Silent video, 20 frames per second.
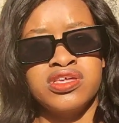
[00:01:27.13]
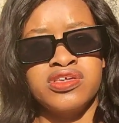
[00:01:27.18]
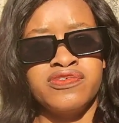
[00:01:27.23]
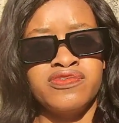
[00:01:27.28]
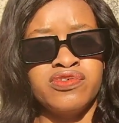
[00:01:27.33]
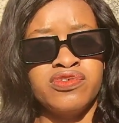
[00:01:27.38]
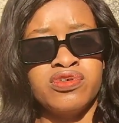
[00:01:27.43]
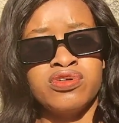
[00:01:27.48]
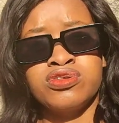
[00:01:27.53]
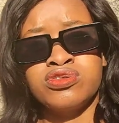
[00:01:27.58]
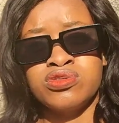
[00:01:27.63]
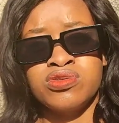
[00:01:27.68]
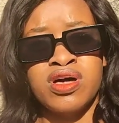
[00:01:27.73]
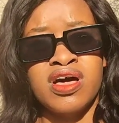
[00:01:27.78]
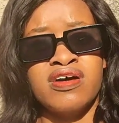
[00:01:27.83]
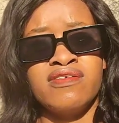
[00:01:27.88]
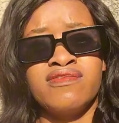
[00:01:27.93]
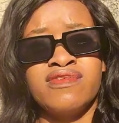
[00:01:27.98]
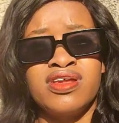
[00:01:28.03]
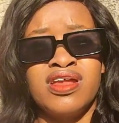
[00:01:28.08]
if you also
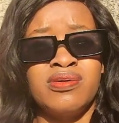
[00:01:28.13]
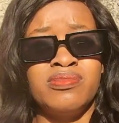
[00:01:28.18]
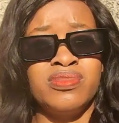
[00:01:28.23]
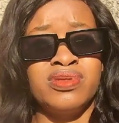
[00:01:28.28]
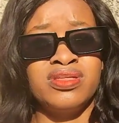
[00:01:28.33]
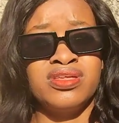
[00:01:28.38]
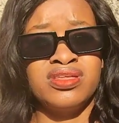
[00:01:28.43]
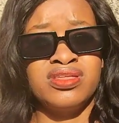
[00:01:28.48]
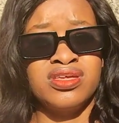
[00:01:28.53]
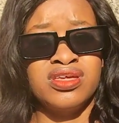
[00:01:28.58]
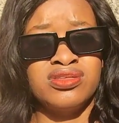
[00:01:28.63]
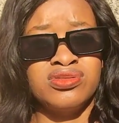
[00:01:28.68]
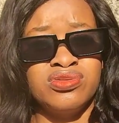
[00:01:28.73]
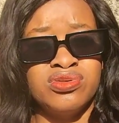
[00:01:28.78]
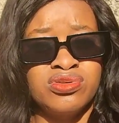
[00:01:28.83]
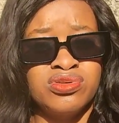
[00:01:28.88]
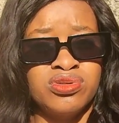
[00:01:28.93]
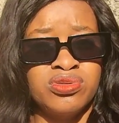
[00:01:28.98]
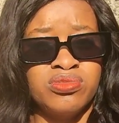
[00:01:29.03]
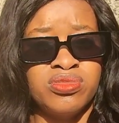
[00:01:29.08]
have laminated
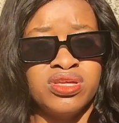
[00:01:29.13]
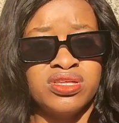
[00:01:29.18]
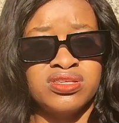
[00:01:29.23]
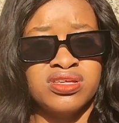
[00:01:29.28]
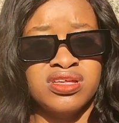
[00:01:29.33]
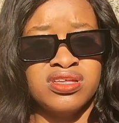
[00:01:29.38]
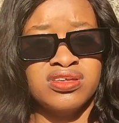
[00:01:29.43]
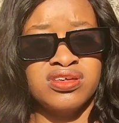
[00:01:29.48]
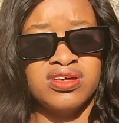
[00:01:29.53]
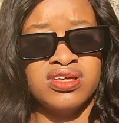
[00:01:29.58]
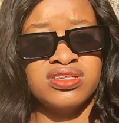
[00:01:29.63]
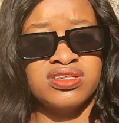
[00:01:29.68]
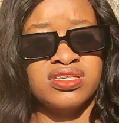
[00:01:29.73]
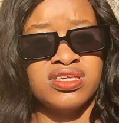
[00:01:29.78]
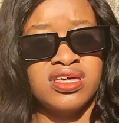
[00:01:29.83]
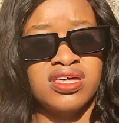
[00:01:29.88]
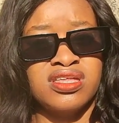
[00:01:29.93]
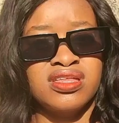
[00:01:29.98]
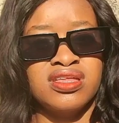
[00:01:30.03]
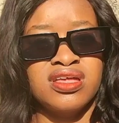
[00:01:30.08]
documents and you are
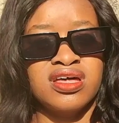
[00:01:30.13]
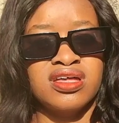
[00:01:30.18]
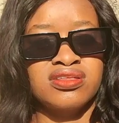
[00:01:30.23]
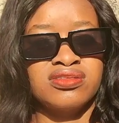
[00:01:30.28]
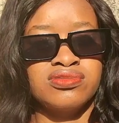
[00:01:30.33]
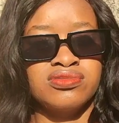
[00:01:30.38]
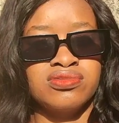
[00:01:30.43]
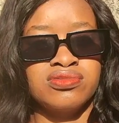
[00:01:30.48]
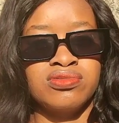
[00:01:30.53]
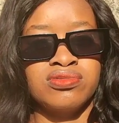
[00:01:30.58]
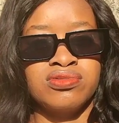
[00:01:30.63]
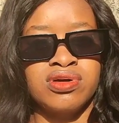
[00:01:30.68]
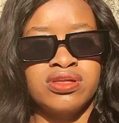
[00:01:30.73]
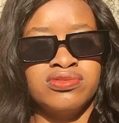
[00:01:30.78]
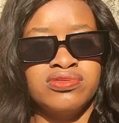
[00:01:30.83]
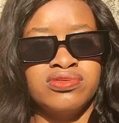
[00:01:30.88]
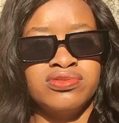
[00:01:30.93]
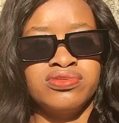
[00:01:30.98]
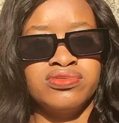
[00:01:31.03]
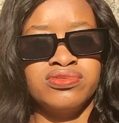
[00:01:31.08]
scared that, oh, I
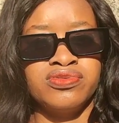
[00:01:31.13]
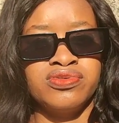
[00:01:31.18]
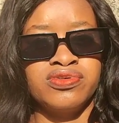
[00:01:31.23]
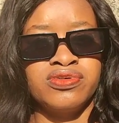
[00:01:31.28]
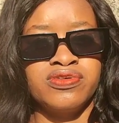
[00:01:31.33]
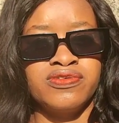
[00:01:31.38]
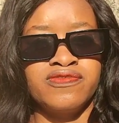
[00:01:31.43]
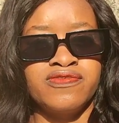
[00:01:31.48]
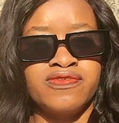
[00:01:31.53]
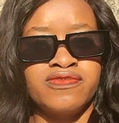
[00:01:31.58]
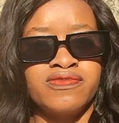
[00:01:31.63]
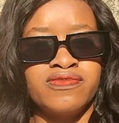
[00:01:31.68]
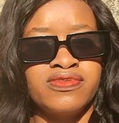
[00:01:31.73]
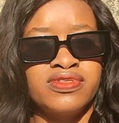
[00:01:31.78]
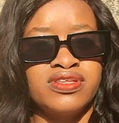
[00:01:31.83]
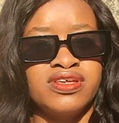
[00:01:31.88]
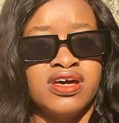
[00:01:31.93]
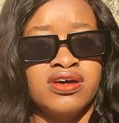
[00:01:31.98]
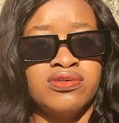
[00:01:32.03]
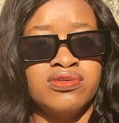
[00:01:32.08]
don't know if
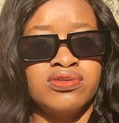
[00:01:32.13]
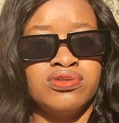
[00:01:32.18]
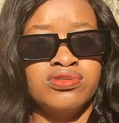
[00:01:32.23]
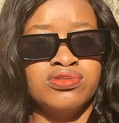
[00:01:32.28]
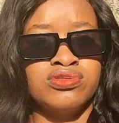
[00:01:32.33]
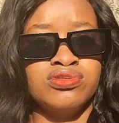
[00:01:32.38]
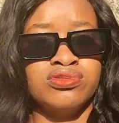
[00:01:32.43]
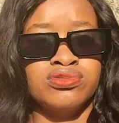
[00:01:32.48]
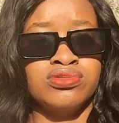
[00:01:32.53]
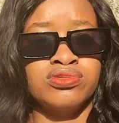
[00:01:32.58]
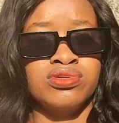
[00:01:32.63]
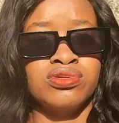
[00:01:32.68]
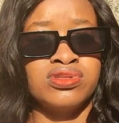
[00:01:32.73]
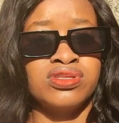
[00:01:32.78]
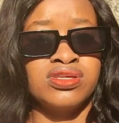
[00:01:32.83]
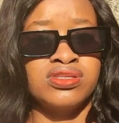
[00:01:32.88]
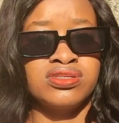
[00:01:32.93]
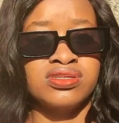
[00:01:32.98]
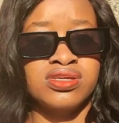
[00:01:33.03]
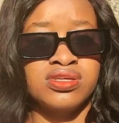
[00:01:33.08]
they are going to
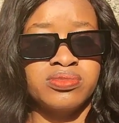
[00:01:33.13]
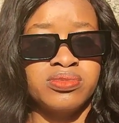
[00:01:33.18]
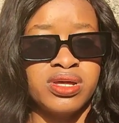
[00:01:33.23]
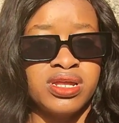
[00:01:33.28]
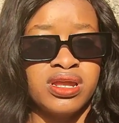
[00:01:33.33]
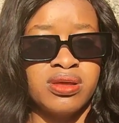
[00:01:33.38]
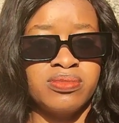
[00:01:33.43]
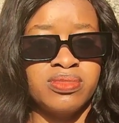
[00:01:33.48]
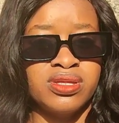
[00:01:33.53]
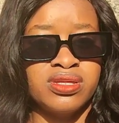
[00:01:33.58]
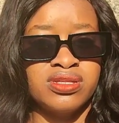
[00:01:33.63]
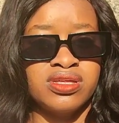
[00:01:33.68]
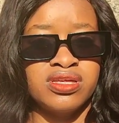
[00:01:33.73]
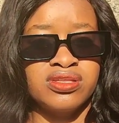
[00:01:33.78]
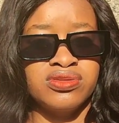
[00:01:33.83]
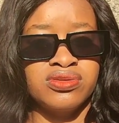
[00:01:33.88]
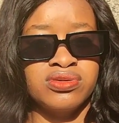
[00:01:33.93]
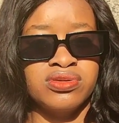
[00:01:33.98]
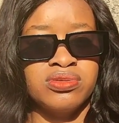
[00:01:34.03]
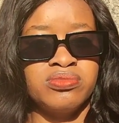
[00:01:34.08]
authenticate my
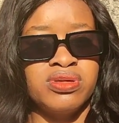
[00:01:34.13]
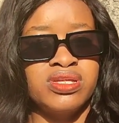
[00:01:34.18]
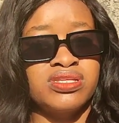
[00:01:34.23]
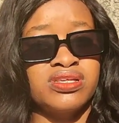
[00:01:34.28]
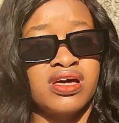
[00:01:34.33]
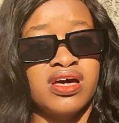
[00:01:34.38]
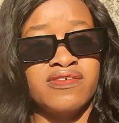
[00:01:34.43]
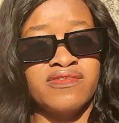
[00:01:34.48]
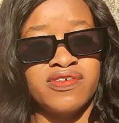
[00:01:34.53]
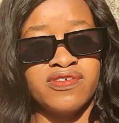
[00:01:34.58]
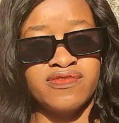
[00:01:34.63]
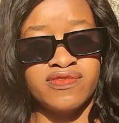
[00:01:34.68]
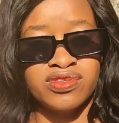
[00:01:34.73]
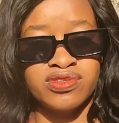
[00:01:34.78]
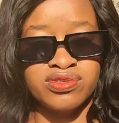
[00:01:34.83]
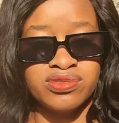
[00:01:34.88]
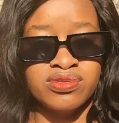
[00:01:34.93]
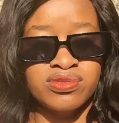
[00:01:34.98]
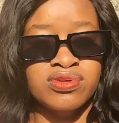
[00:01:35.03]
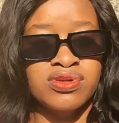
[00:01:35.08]
laminated documents, I have a
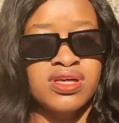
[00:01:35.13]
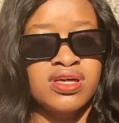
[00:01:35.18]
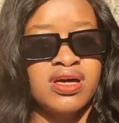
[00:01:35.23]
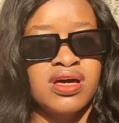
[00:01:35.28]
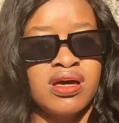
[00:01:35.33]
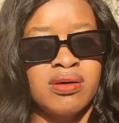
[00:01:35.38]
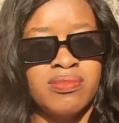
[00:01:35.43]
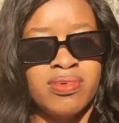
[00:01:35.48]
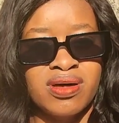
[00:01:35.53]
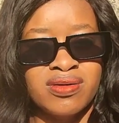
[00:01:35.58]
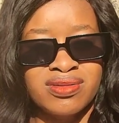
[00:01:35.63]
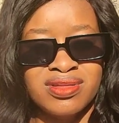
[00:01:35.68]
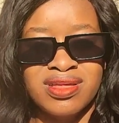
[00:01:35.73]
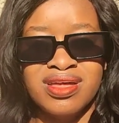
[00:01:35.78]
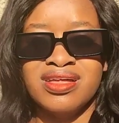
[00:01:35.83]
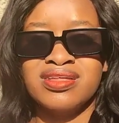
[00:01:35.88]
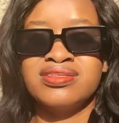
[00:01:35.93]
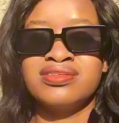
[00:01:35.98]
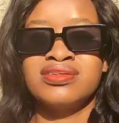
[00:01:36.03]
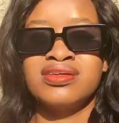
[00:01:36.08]
video about
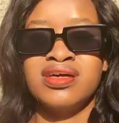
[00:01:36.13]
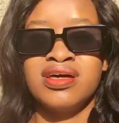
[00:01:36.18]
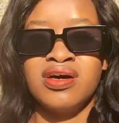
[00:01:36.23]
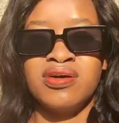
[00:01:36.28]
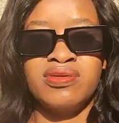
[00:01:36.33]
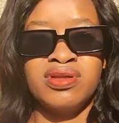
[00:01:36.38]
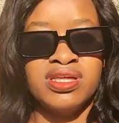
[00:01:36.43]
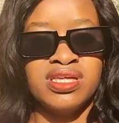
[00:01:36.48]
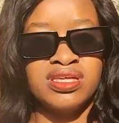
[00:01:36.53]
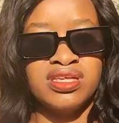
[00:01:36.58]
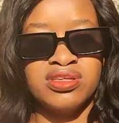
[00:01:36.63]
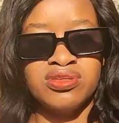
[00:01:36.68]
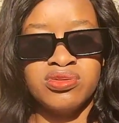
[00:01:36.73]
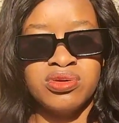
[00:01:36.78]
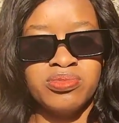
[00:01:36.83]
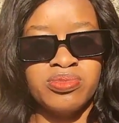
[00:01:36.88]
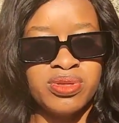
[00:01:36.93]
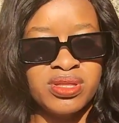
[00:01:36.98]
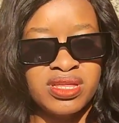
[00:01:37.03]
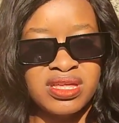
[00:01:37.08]
that. I'll link it
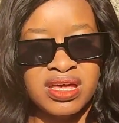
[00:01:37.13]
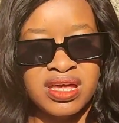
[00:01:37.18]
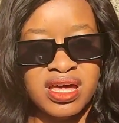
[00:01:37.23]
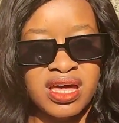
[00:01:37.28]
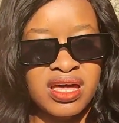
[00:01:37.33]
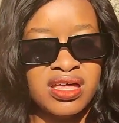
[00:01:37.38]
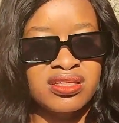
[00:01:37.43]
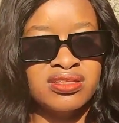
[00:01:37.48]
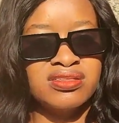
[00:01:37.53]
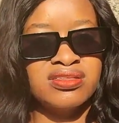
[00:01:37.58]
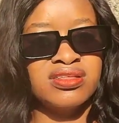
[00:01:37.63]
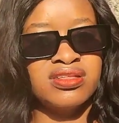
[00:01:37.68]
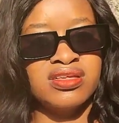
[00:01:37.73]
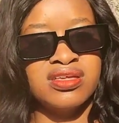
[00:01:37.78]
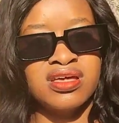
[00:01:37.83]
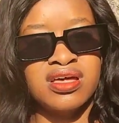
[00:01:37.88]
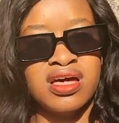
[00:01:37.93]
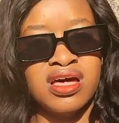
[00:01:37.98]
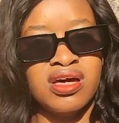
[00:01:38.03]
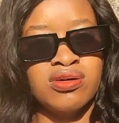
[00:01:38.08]
up in the cards,
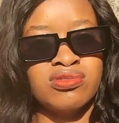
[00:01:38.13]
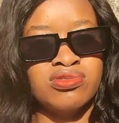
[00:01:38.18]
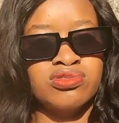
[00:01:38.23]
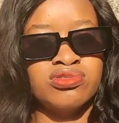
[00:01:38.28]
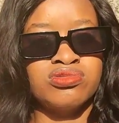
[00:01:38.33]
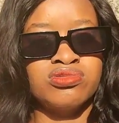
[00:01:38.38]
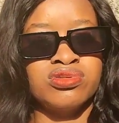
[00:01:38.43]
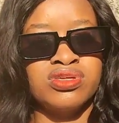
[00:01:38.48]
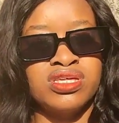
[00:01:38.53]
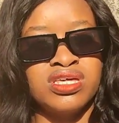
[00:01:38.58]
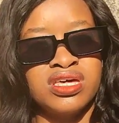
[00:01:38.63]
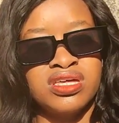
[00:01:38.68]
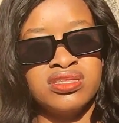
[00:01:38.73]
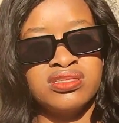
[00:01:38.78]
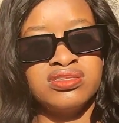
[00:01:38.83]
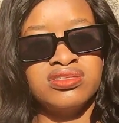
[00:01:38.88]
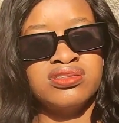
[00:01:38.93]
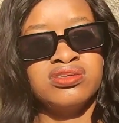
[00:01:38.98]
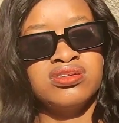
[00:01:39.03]
link how to get